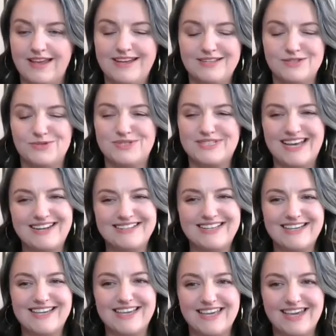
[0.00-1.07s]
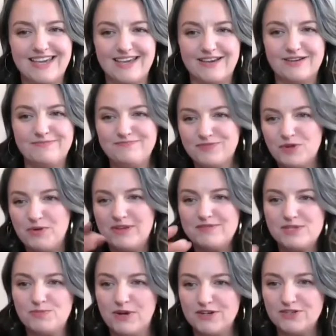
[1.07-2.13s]
So it's kind of like a cake. We have
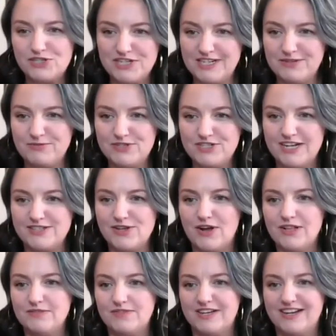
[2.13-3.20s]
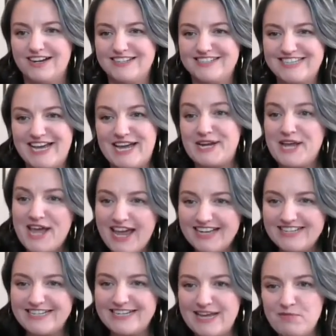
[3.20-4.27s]
Smartsheet, which has all of the content, and
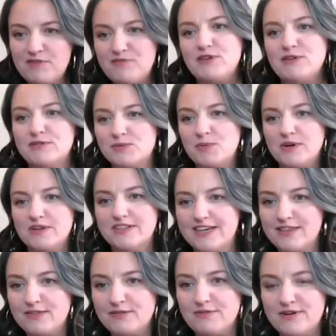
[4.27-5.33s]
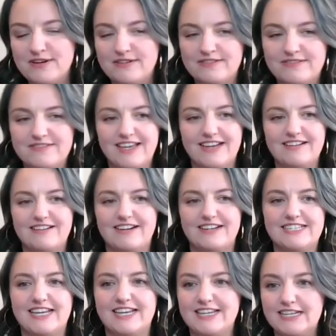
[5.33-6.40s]
Dynamic View is pulling through that
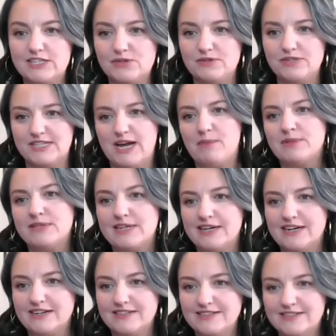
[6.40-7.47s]
content into a top layer.